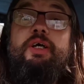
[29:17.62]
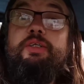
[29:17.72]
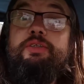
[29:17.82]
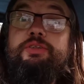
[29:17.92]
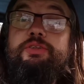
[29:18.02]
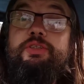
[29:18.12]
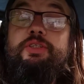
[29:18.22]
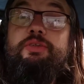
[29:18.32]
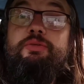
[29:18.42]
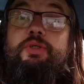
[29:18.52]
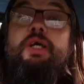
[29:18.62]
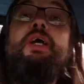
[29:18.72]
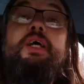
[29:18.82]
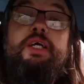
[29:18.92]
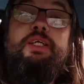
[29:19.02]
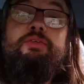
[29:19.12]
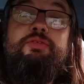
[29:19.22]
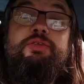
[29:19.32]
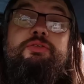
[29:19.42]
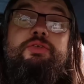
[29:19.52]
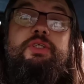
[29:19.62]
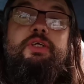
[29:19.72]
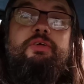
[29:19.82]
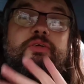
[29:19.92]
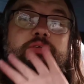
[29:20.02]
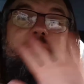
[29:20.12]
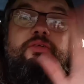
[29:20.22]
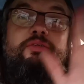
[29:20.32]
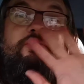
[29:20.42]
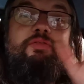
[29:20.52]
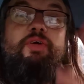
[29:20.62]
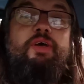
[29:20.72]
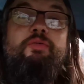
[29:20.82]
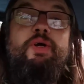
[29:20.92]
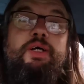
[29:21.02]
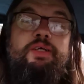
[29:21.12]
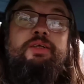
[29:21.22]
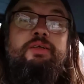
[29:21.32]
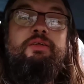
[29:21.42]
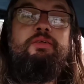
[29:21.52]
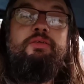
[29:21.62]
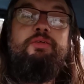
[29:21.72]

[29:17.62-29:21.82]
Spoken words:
and I shall see you in a future video. Farewell.